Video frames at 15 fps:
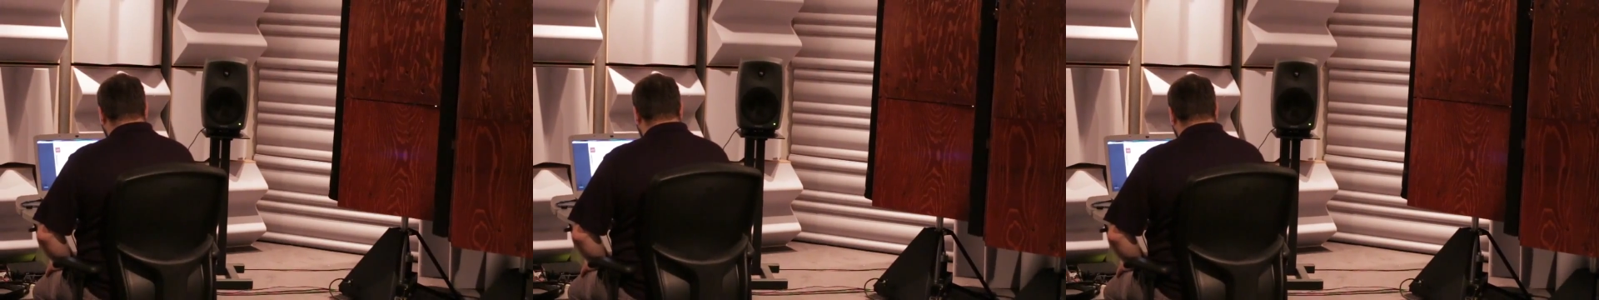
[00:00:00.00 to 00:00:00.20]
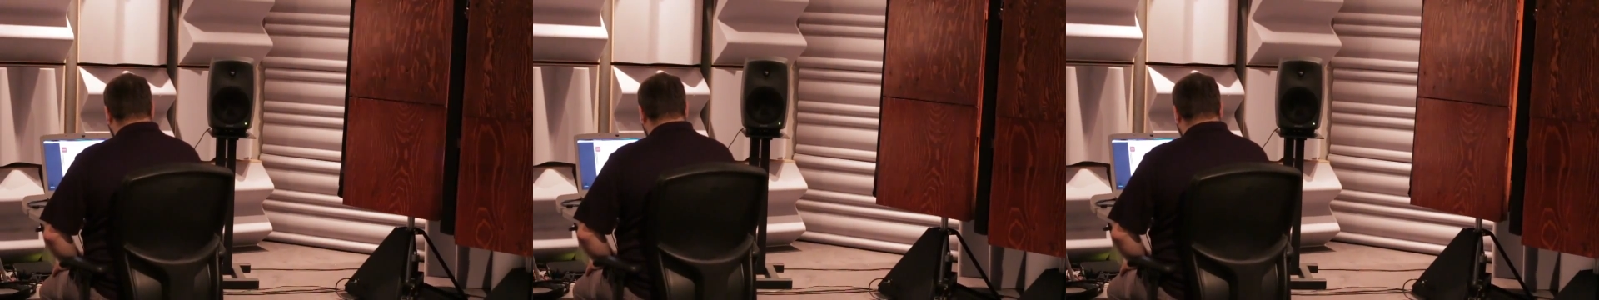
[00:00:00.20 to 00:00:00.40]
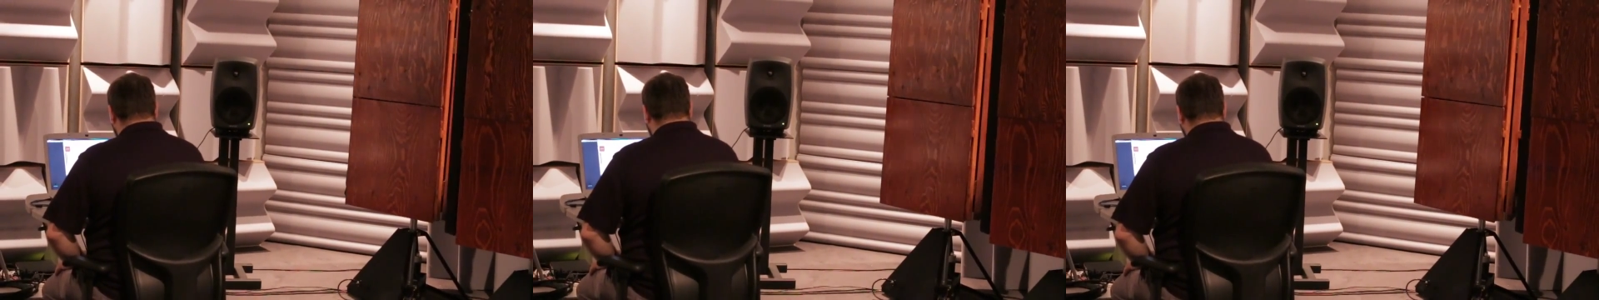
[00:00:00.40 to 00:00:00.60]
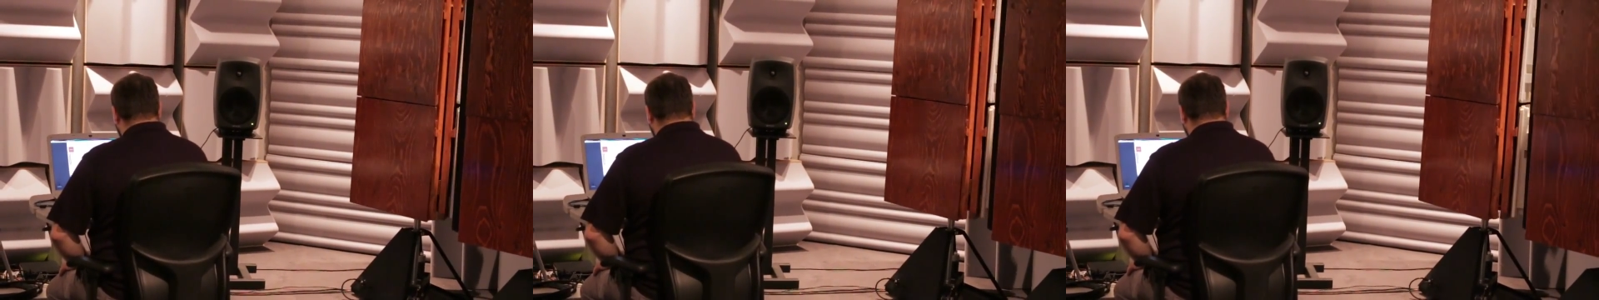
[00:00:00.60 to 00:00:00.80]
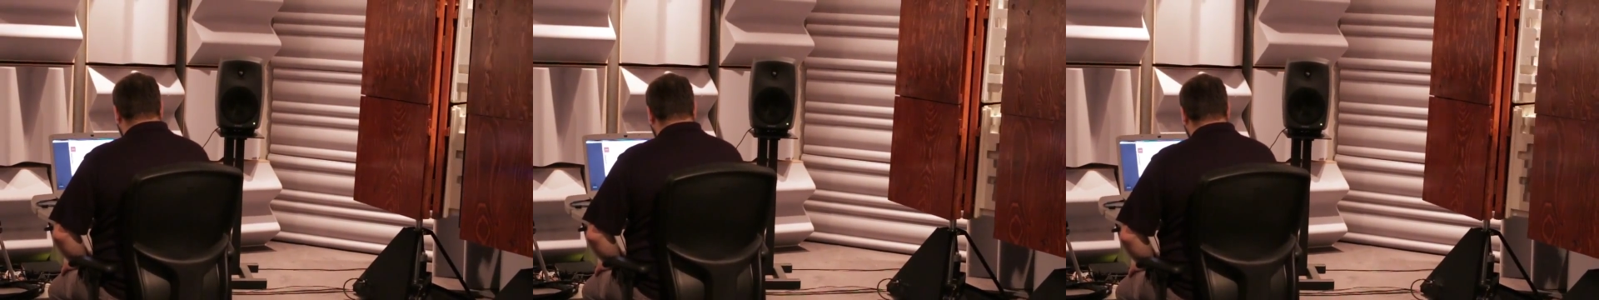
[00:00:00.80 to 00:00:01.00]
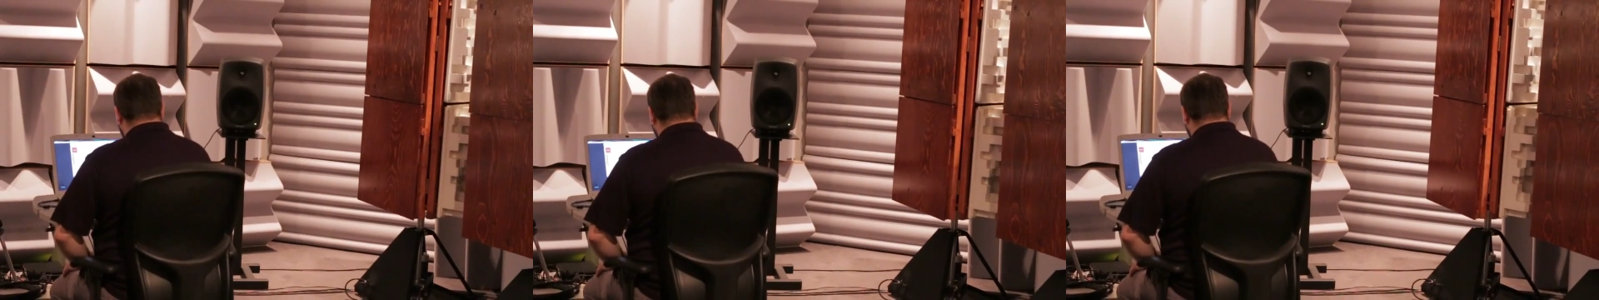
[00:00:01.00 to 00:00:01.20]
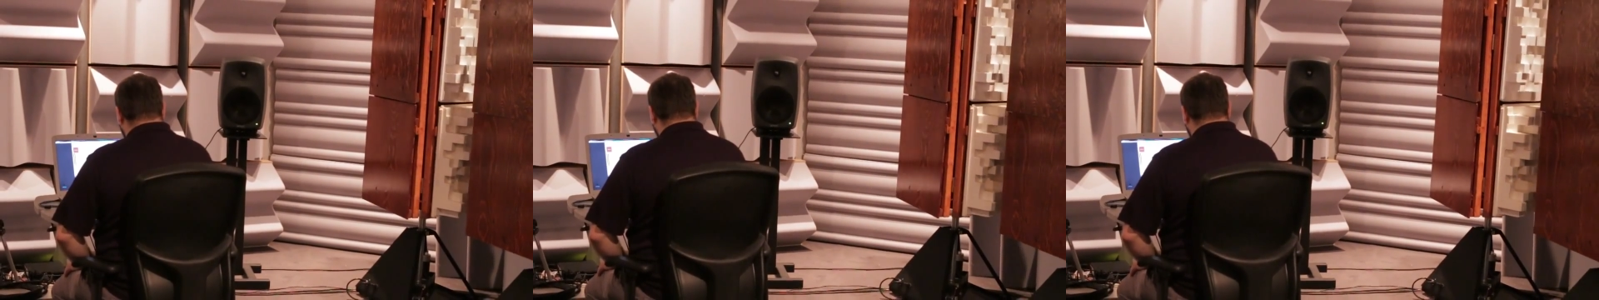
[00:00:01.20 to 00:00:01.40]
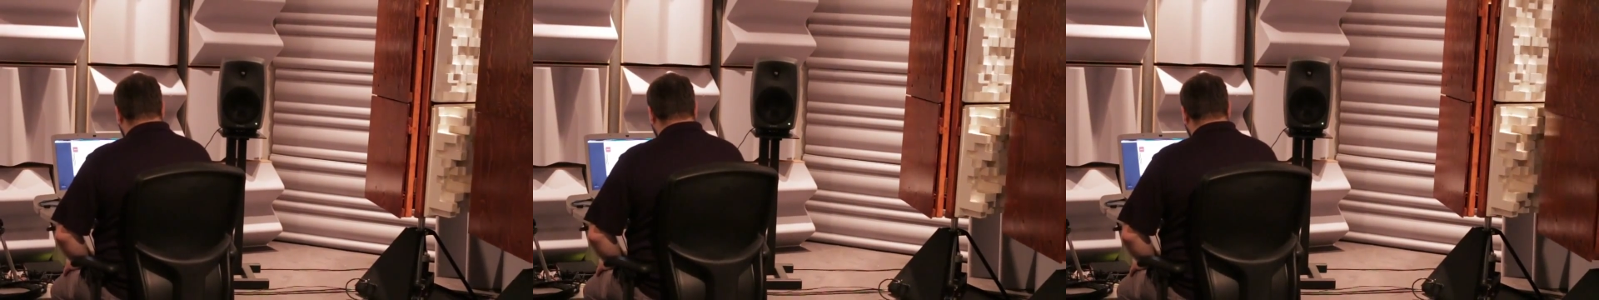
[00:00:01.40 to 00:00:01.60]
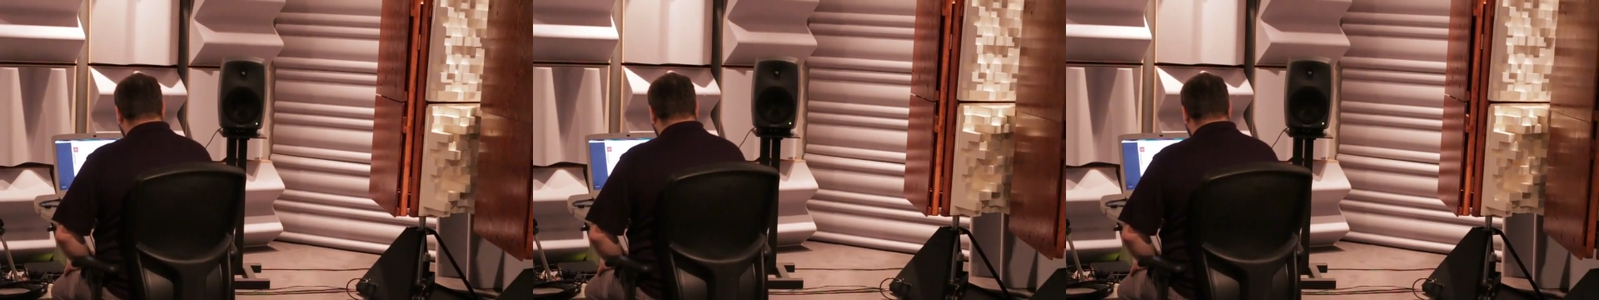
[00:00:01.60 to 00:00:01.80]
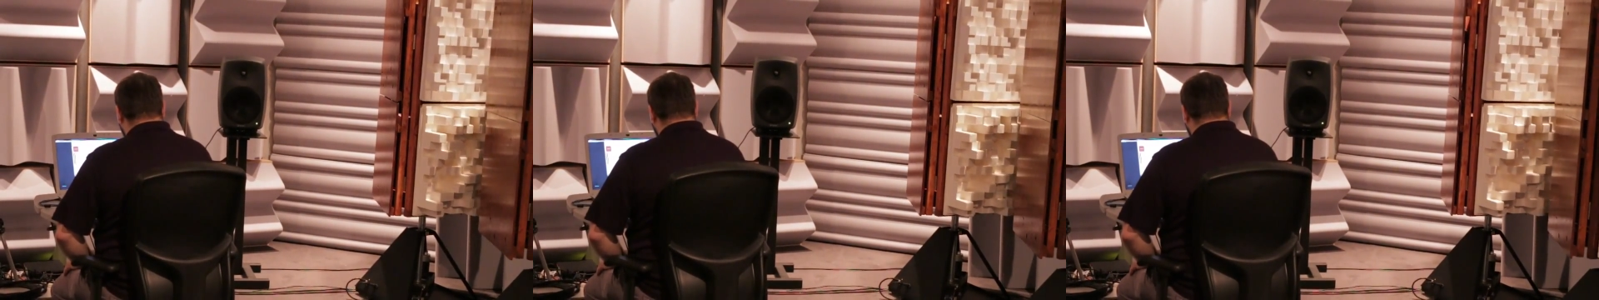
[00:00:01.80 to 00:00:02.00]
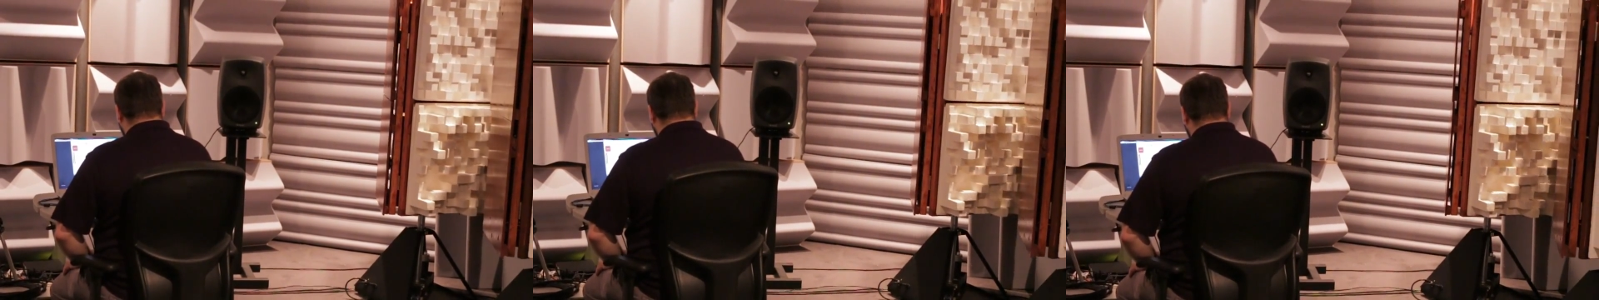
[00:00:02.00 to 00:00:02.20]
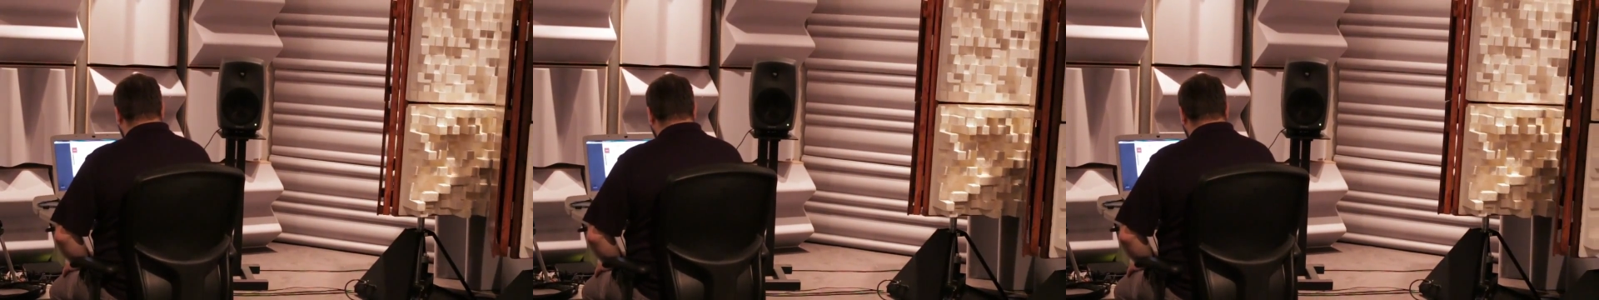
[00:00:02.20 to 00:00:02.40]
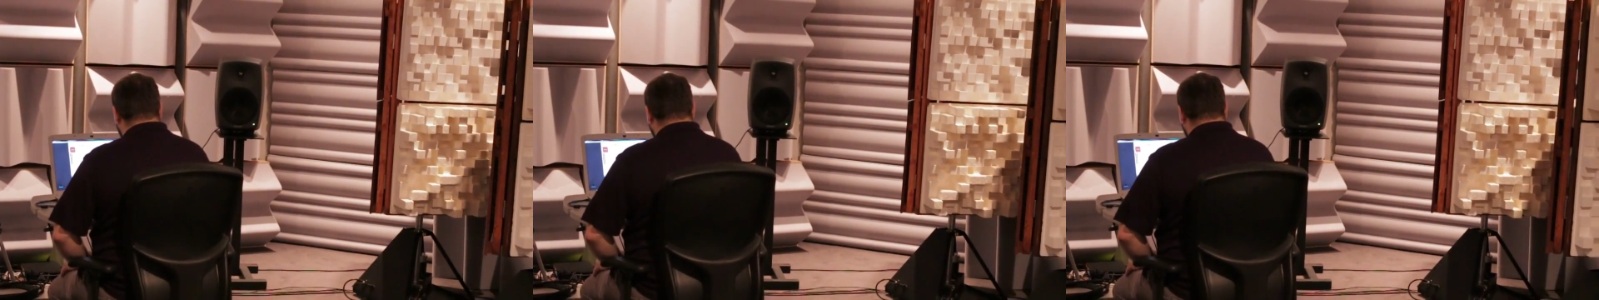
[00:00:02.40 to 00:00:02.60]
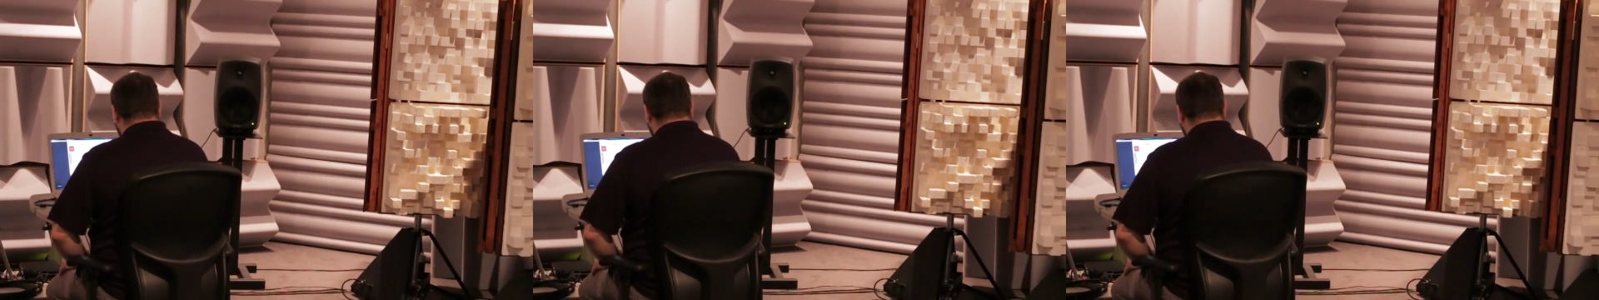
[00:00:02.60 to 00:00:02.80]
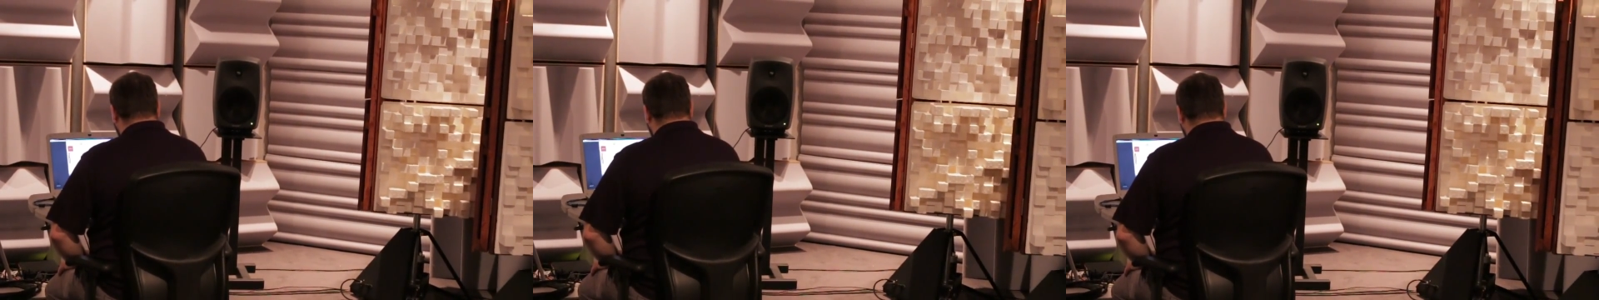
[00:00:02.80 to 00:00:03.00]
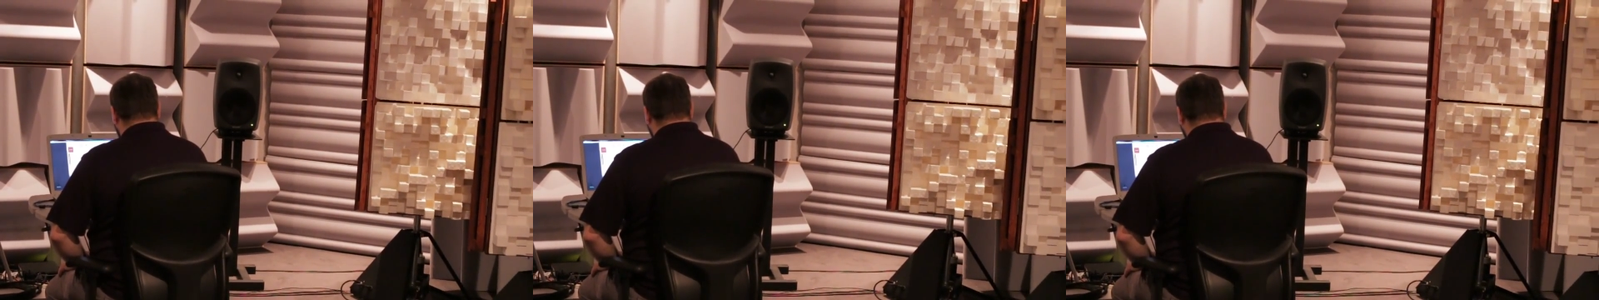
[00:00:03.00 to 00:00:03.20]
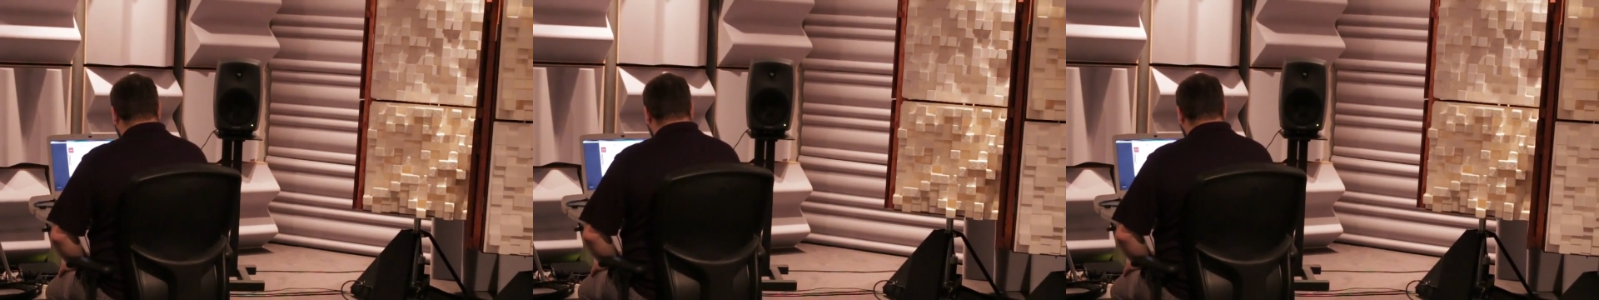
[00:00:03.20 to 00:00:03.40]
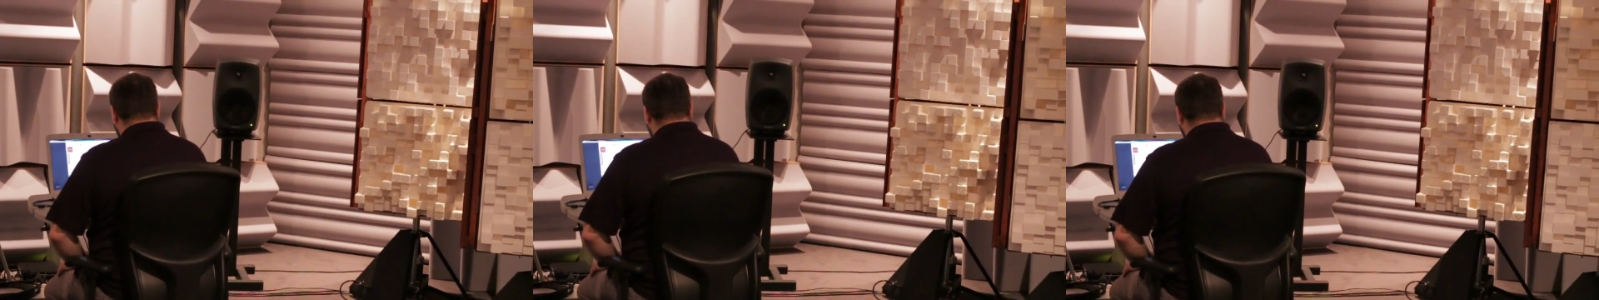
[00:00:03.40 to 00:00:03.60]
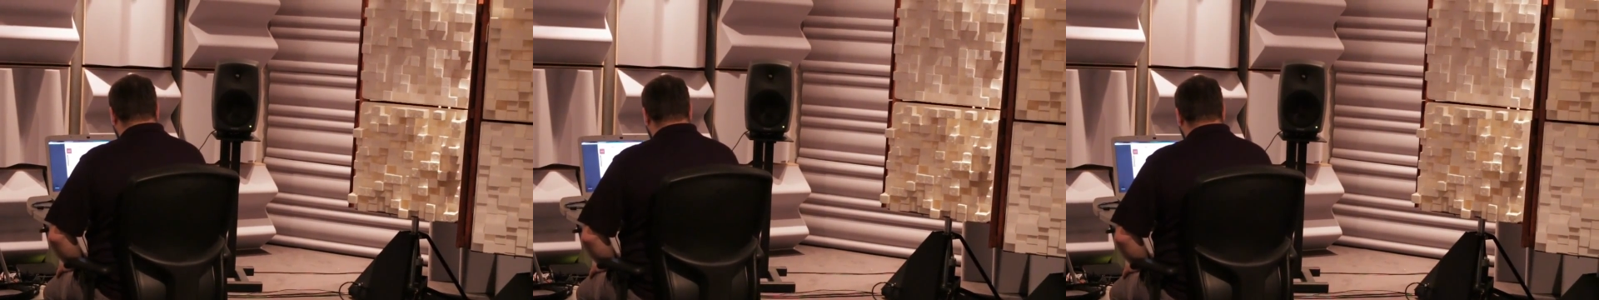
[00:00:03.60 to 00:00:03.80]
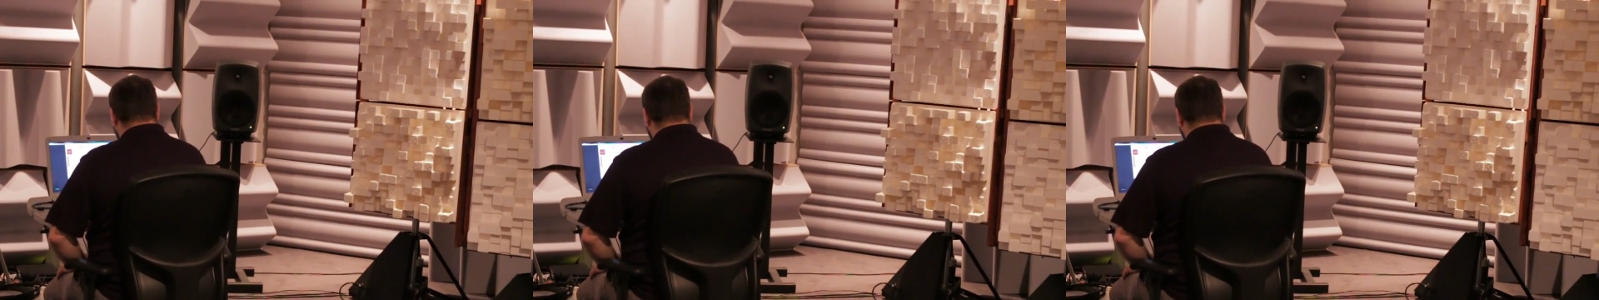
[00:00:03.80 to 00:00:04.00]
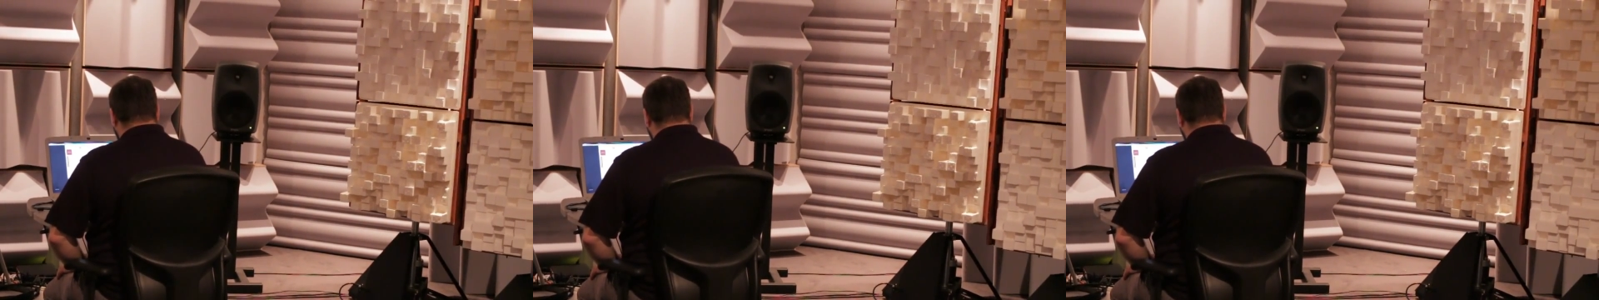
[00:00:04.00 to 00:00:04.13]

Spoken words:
[unreadable: no face in view]